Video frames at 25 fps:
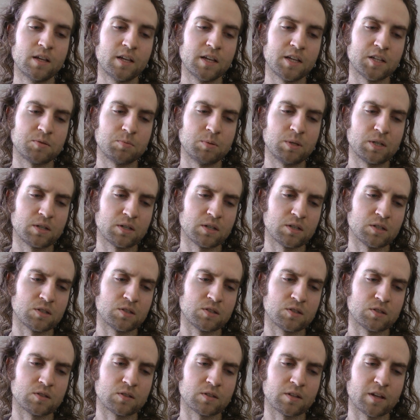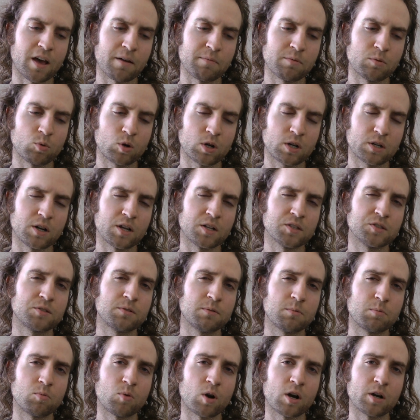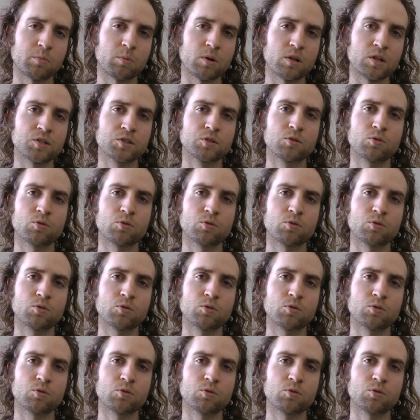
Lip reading: it's because I've been working on Super Mario Bros.